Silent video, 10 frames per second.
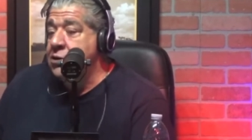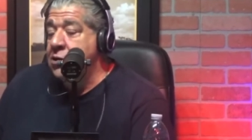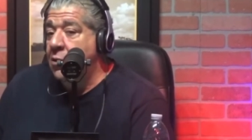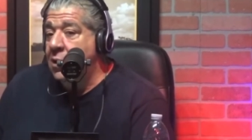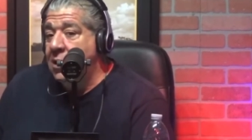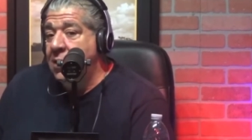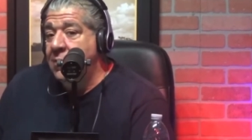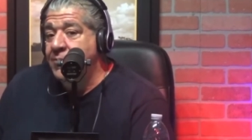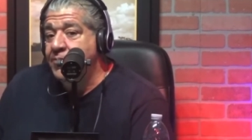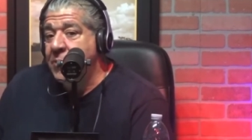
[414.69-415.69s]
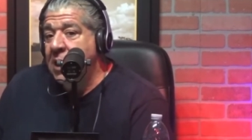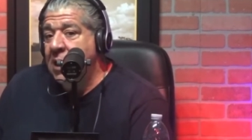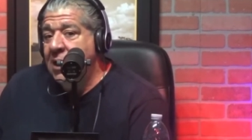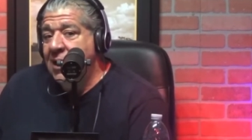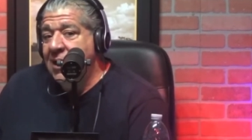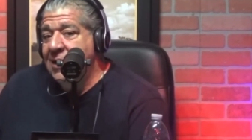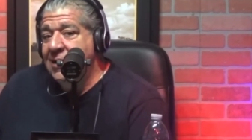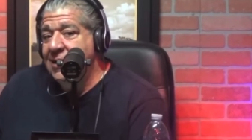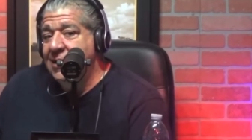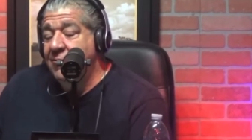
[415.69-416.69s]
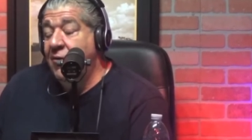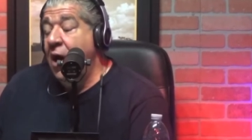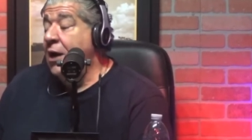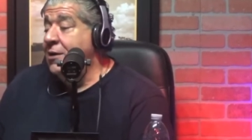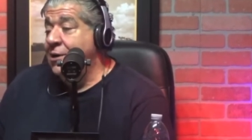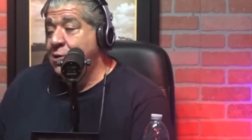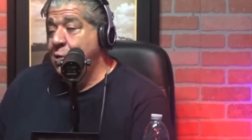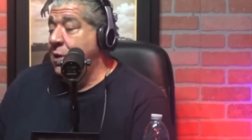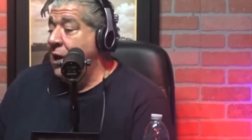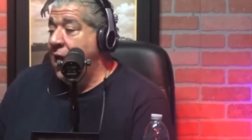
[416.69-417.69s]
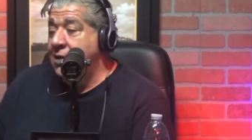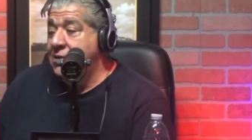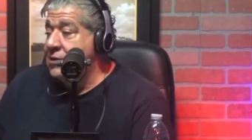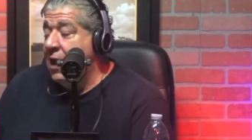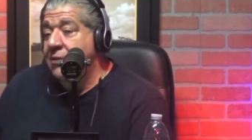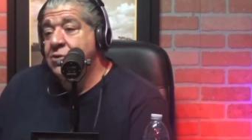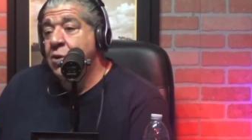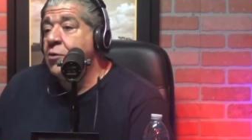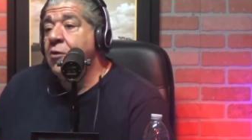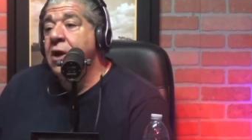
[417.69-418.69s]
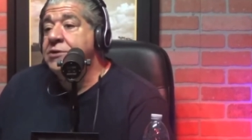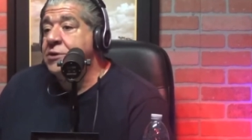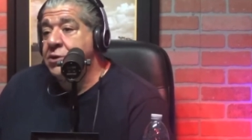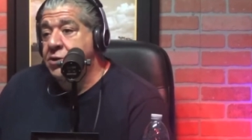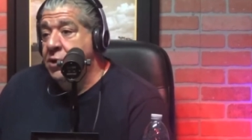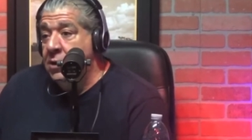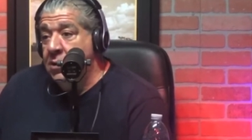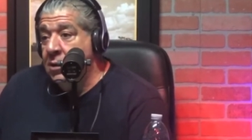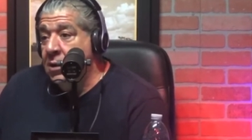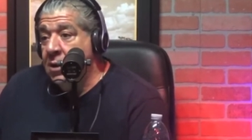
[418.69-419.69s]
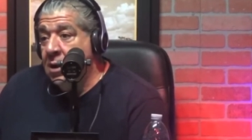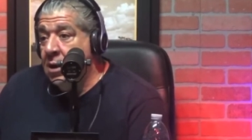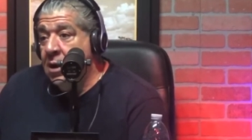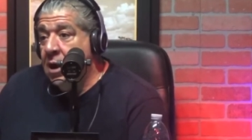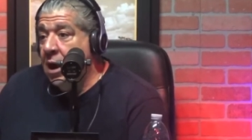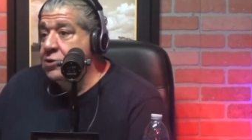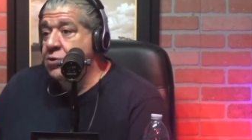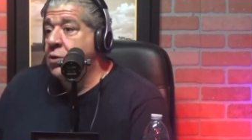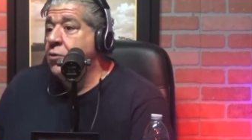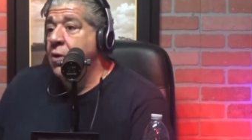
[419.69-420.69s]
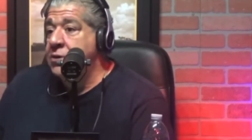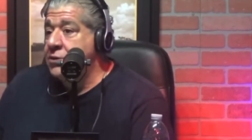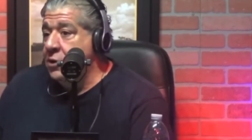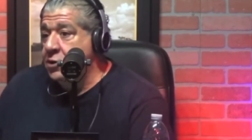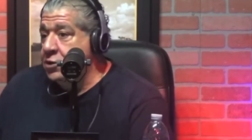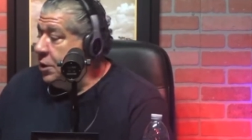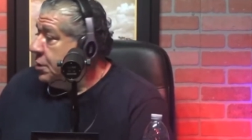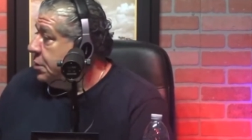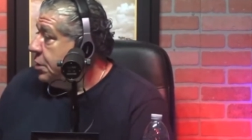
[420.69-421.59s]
You know. Uh, sure. Uh, fuck the two glasses. I saw crazier shit. Yes. I saw crazier shit.